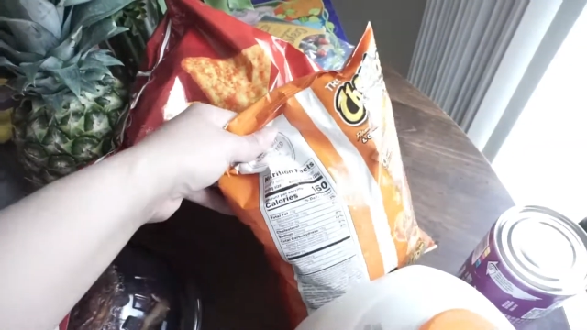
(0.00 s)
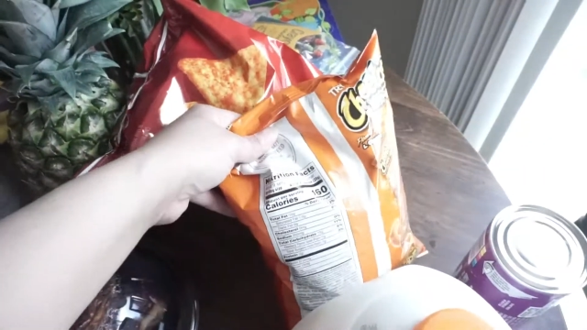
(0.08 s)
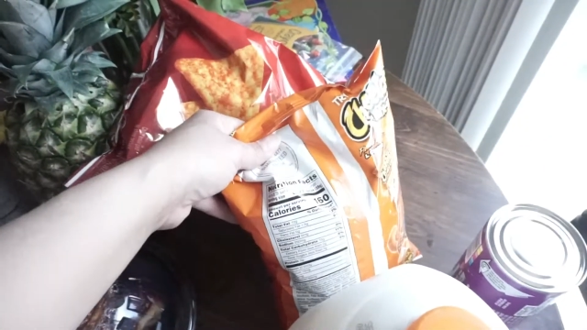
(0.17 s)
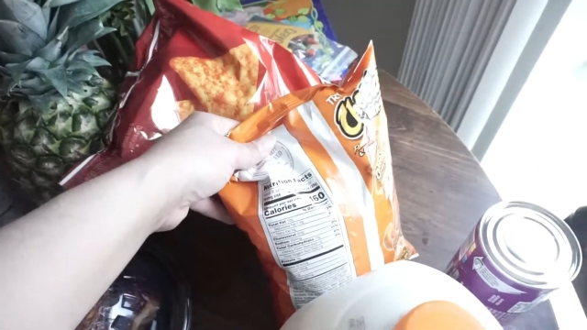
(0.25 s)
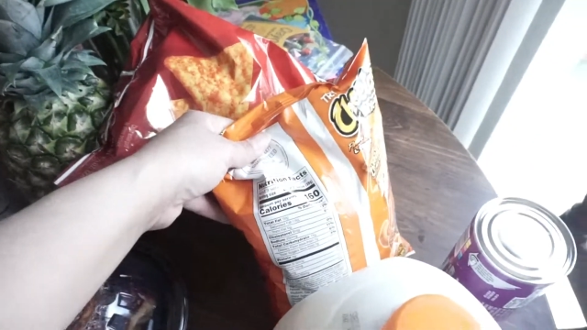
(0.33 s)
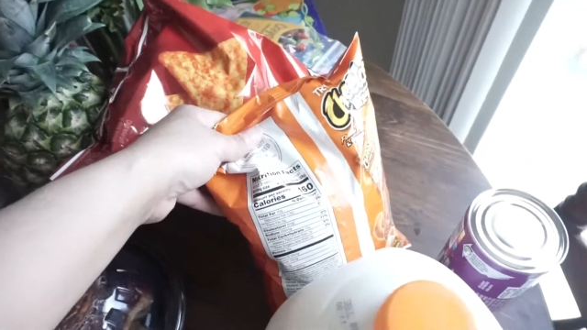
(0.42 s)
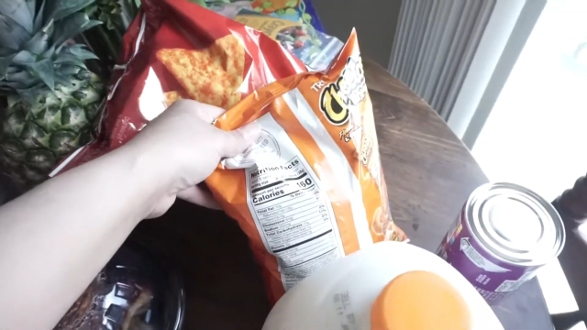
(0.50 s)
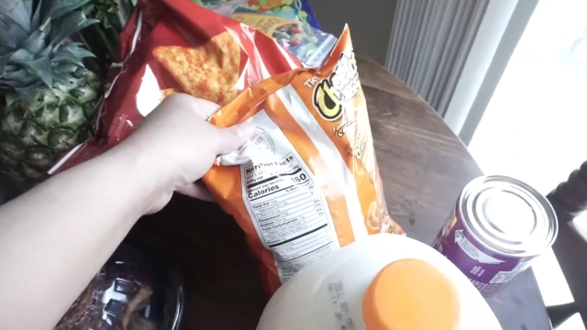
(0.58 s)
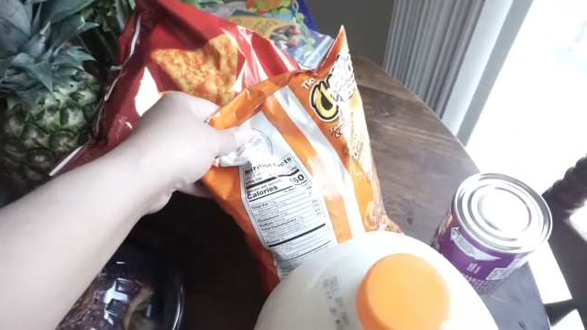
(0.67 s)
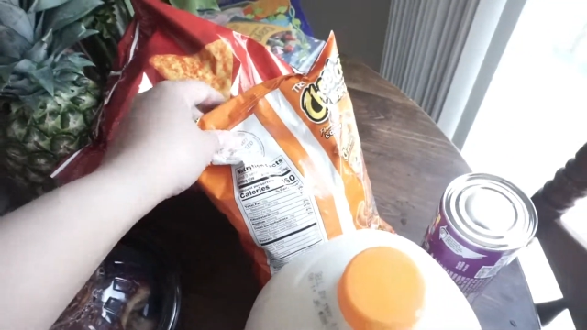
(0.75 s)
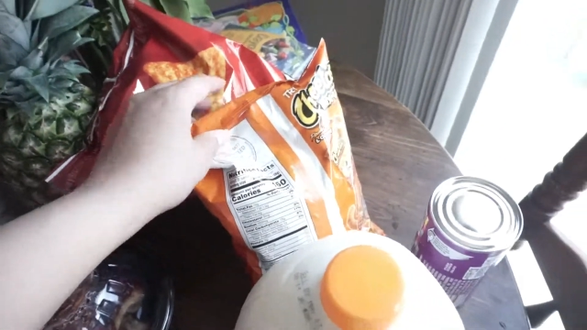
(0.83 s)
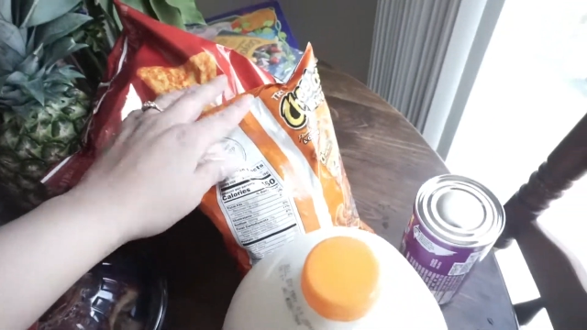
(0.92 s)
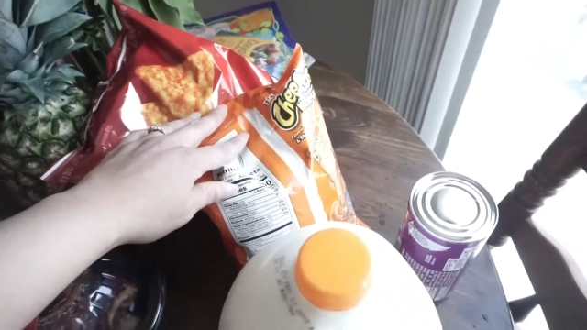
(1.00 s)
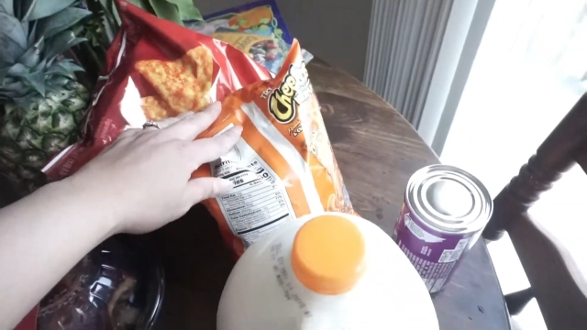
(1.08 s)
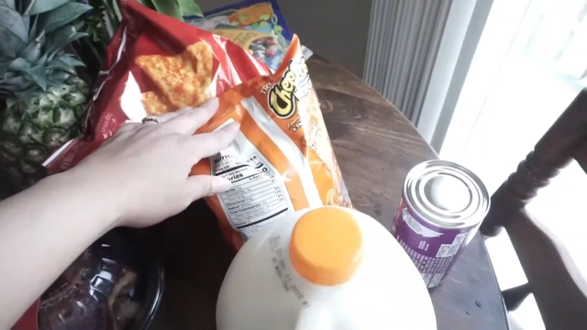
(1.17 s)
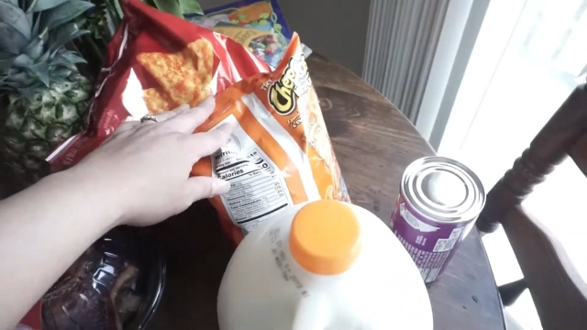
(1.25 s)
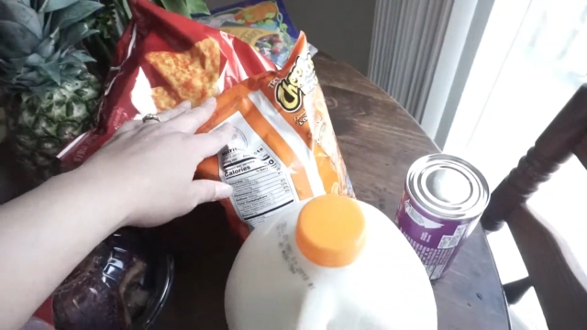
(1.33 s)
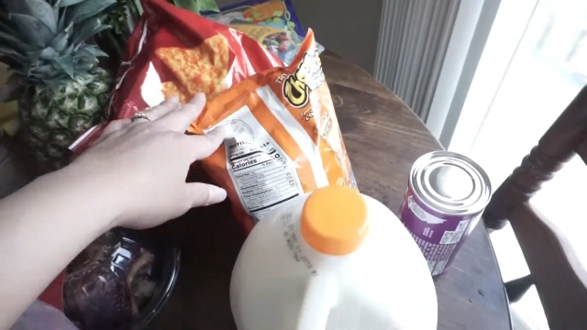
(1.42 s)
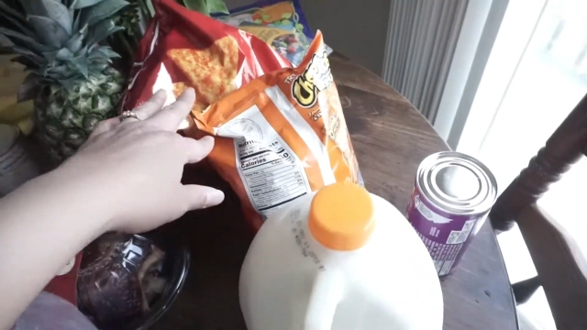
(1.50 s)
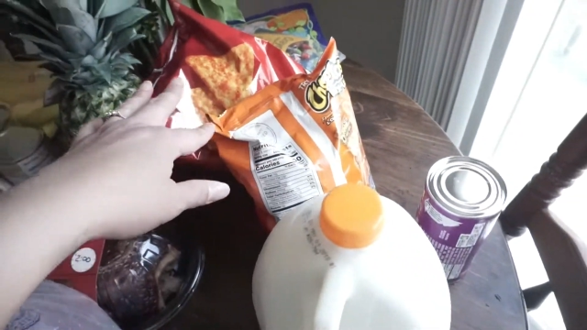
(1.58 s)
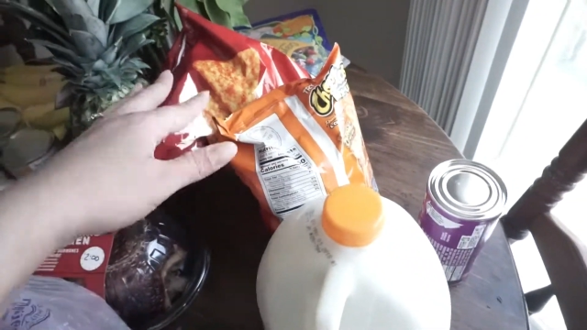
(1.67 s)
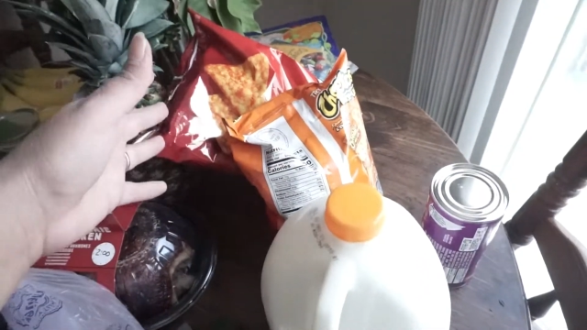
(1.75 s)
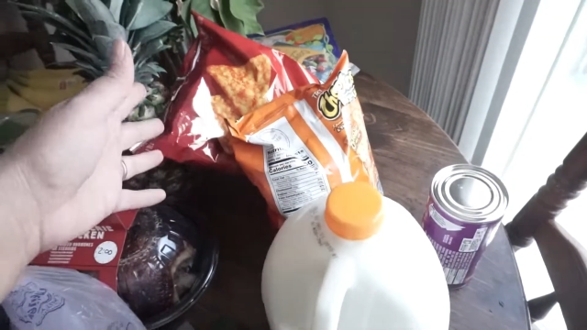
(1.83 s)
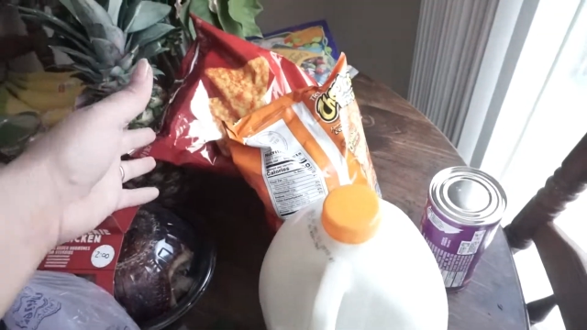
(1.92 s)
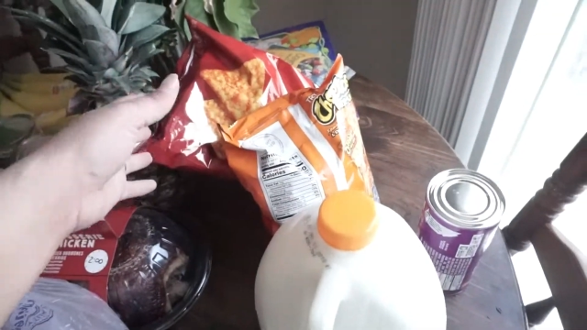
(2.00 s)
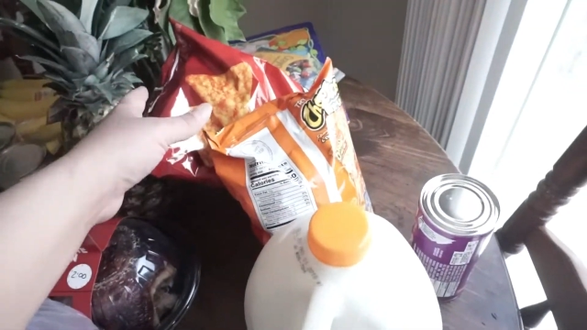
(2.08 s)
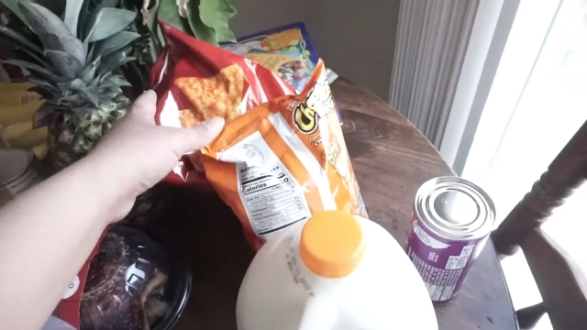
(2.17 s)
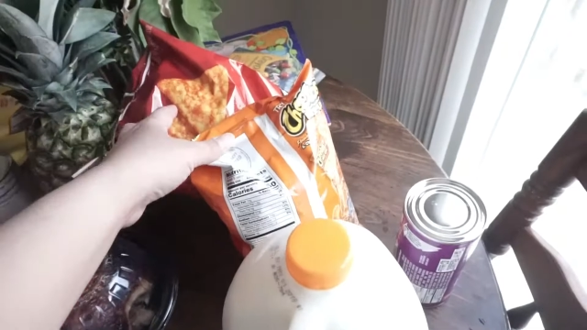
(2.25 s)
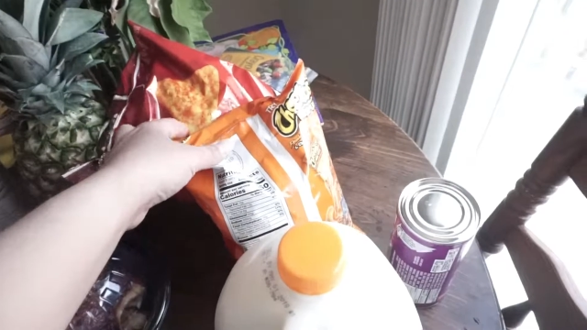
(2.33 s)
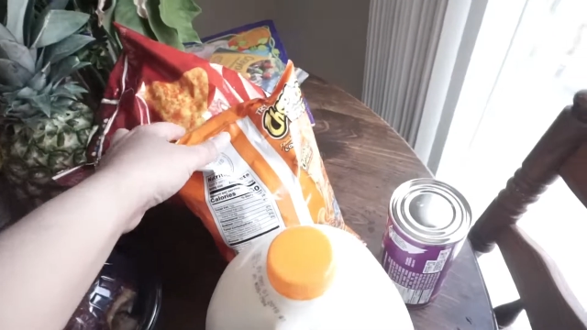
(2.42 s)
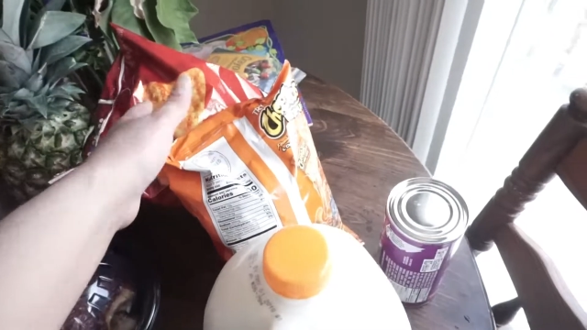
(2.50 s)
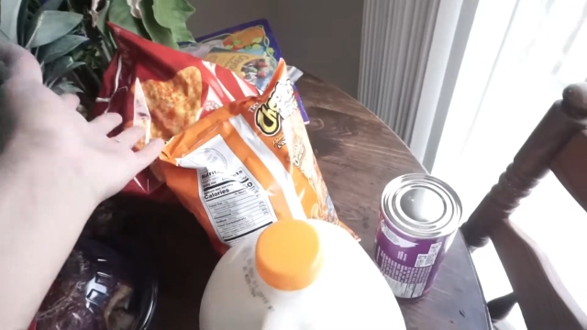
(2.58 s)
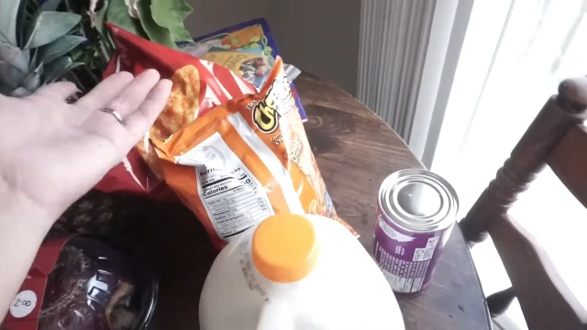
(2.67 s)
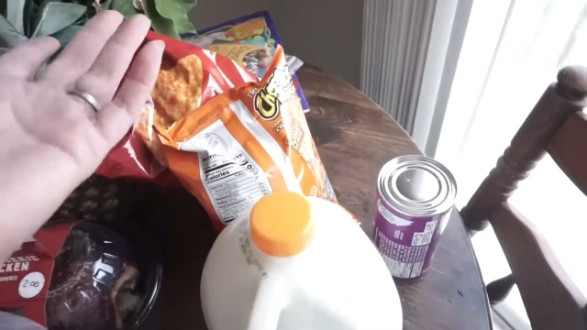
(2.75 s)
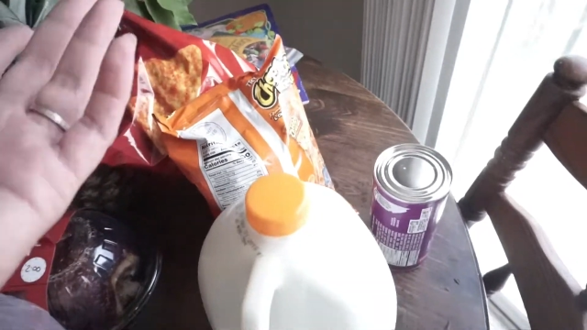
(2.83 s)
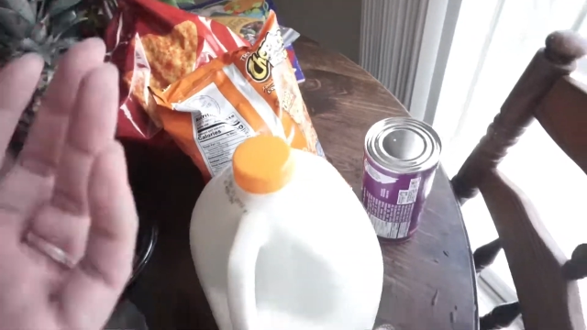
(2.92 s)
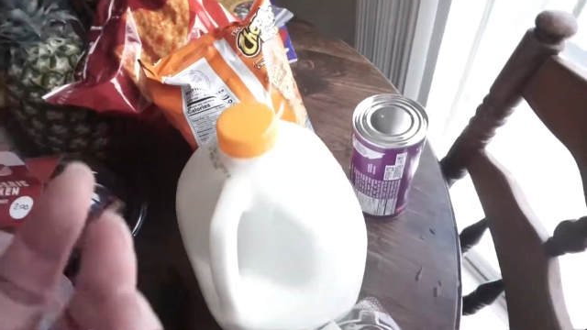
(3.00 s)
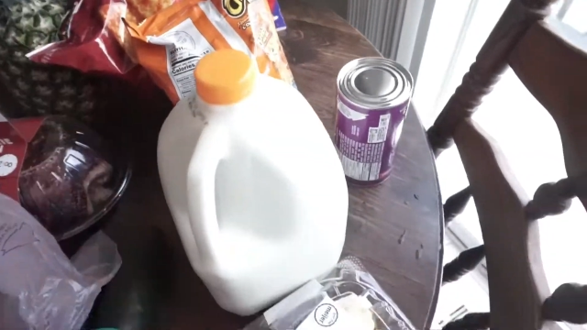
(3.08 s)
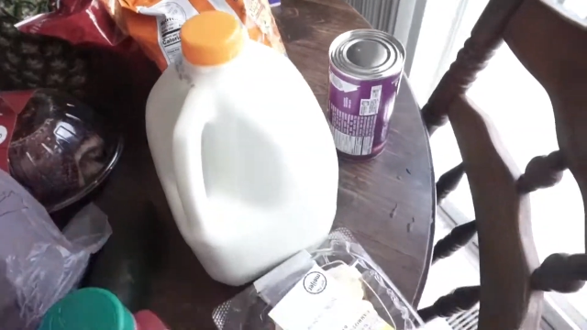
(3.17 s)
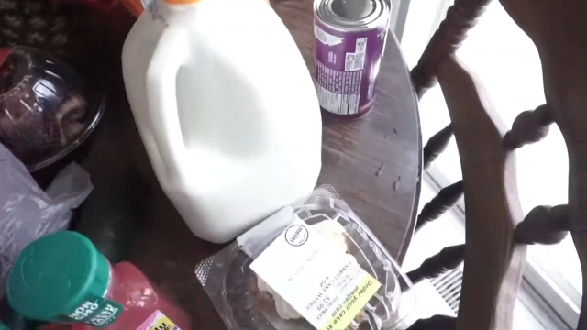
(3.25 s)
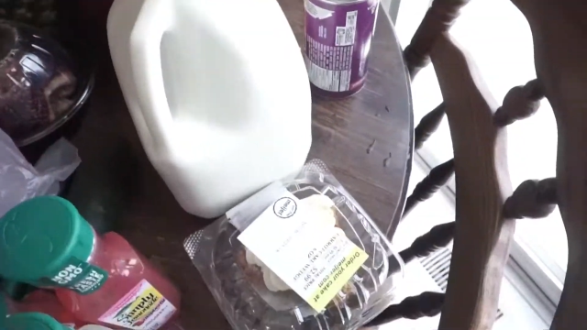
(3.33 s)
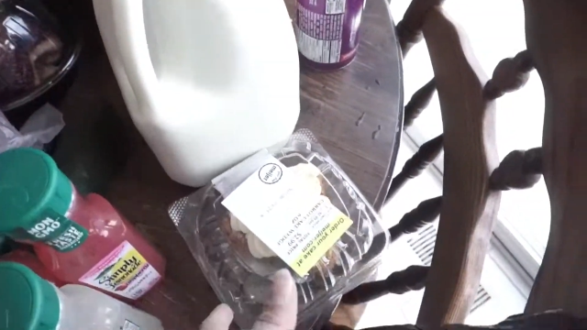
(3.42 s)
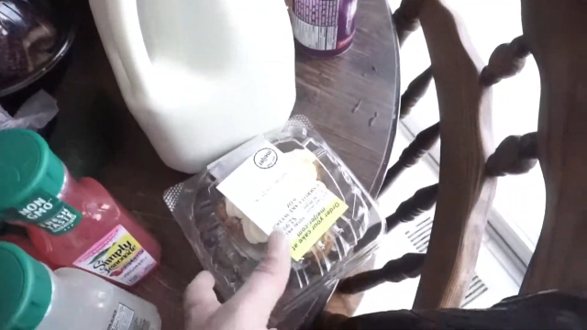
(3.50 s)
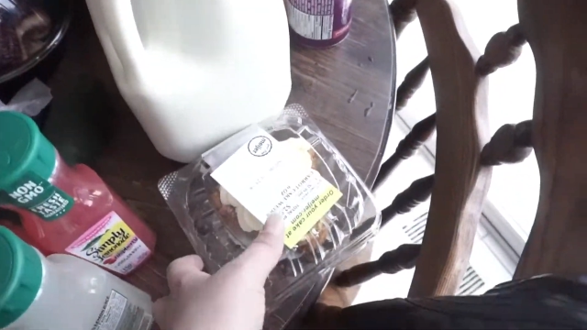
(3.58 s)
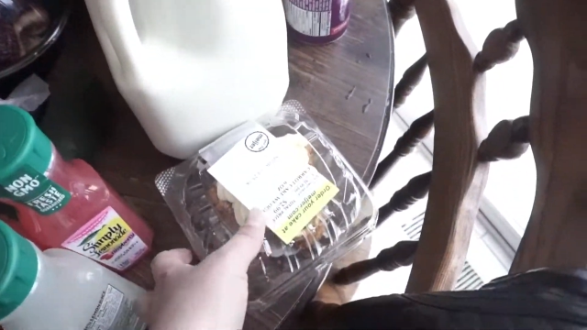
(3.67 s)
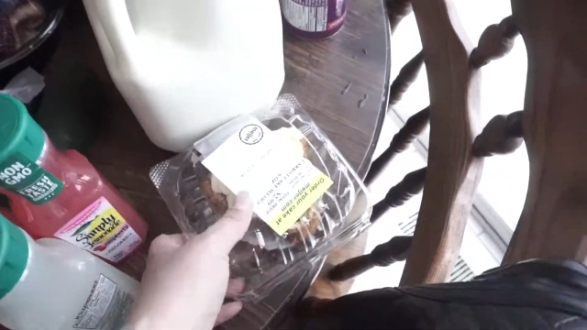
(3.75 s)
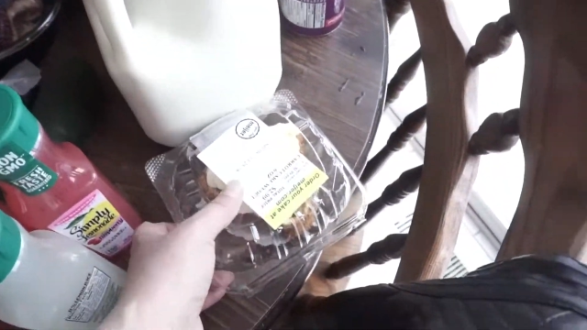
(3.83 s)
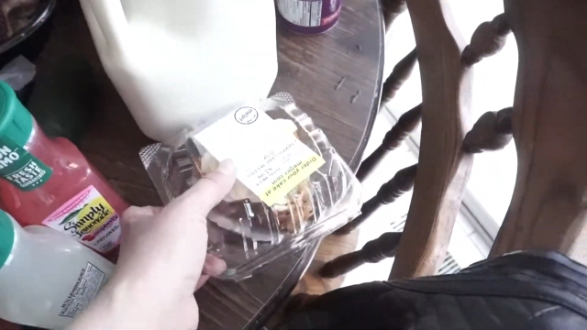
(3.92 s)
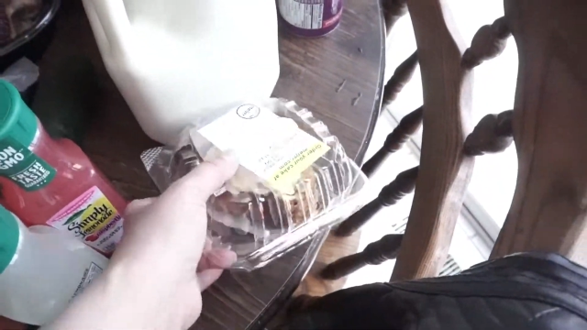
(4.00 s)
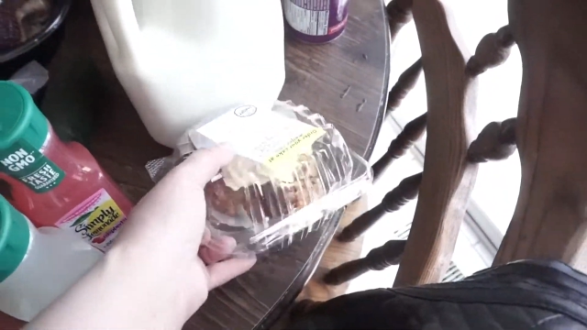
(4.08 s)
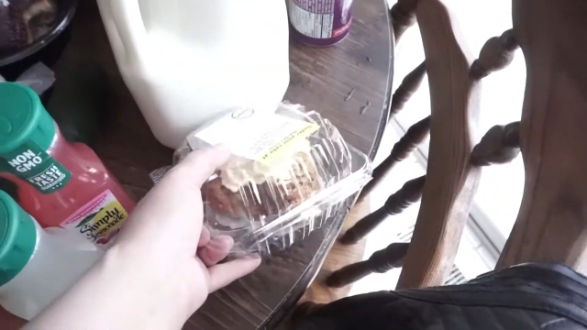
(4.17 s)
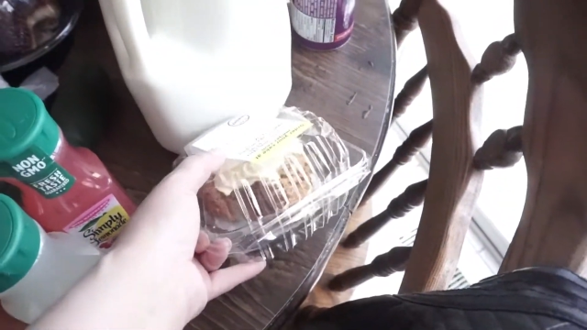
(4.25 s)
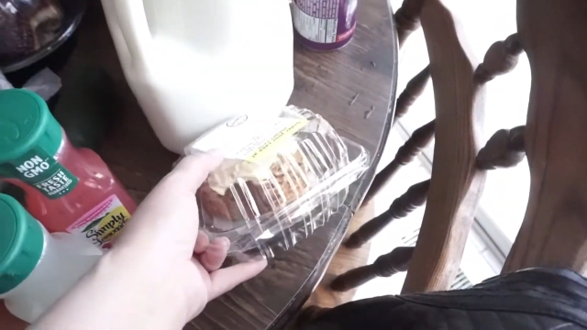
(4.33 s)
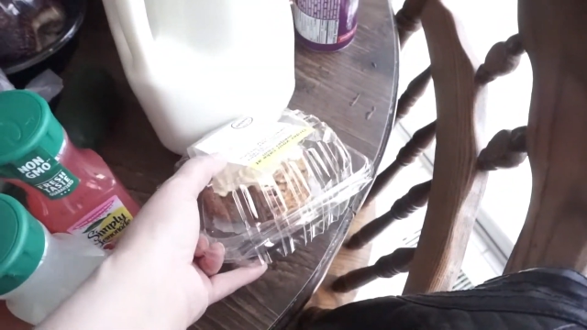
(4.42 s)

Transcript: No face is visible, so there are no lips to read.